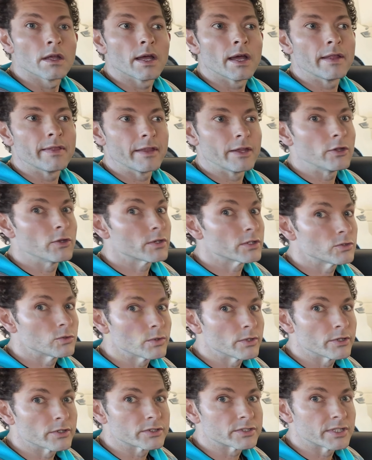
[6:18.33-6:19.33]
and then you can
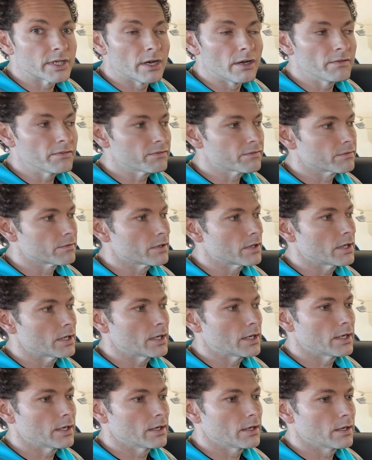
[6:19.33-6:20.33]
do it yourself.
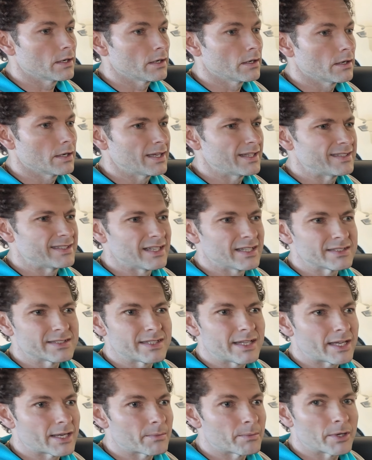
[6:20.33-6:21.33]
It
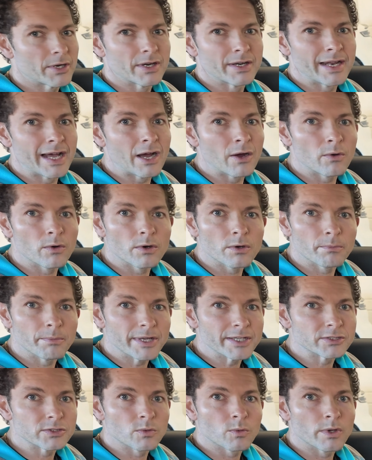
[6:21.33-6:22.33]
does take about an hour
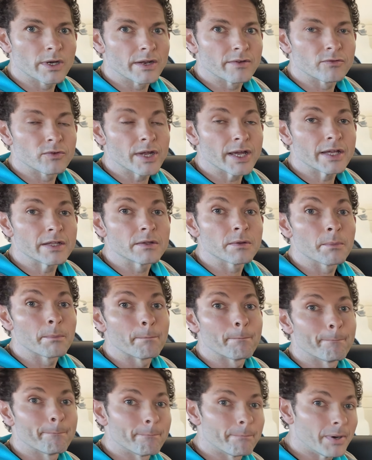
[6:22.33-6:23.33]
based on what I've read,
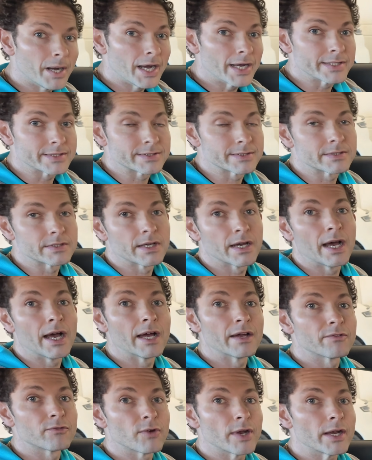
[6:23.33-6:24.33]
but
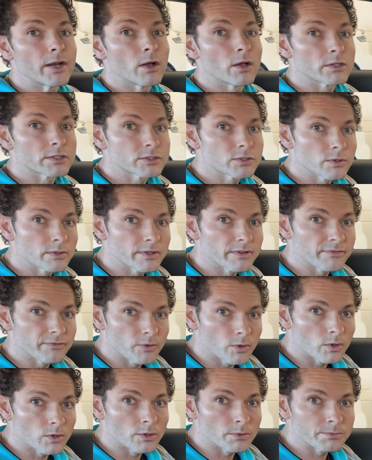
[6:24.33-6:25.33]
I've read also in the
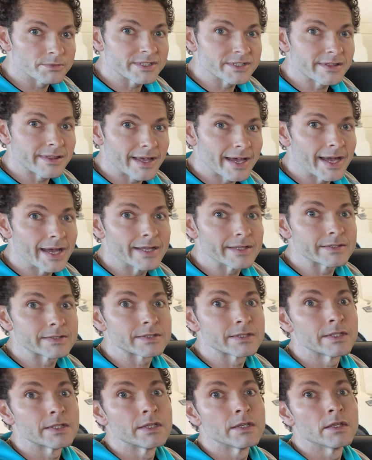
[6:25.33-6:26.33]
forums
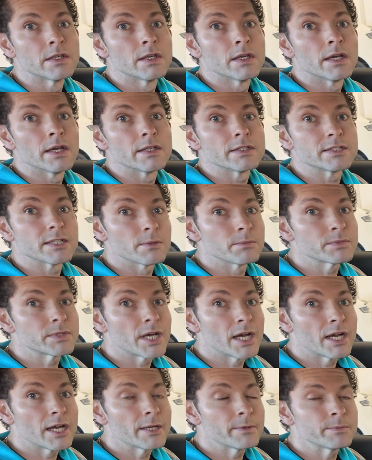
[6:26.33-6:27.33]
that
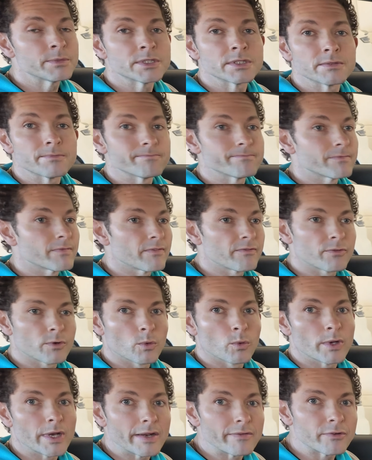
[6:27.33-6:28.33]
sometimes
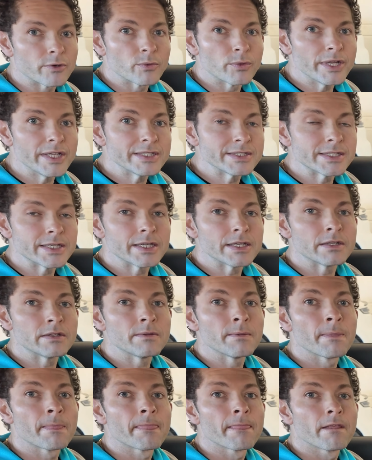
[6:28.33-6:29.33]
for whatever
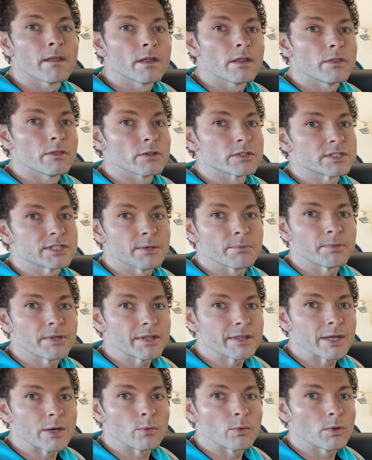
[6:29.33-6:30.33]
reason, there's
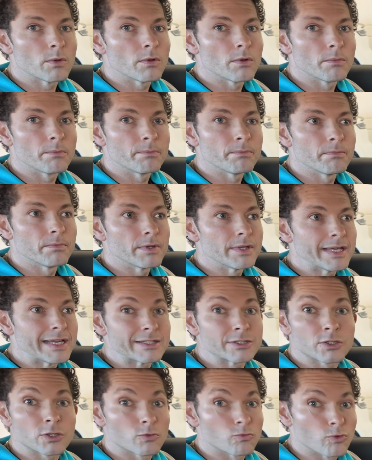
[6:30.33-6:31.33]
something that will
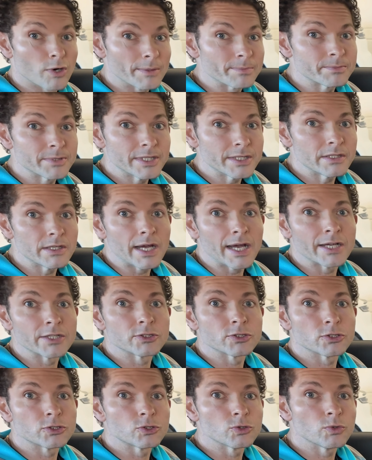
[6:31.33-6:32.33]
get corrupted
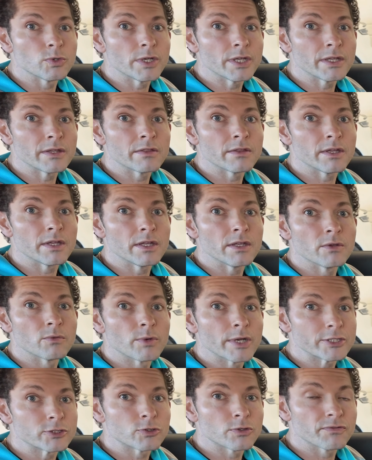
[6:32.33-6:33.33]
as you're doing the
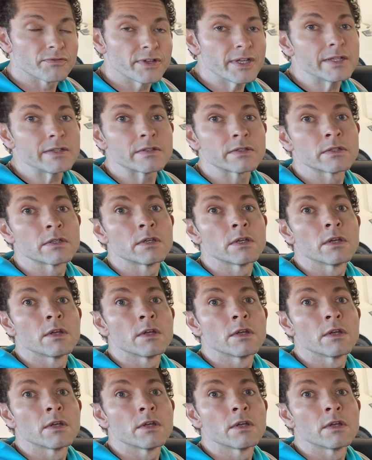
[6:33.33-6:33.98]
retrofit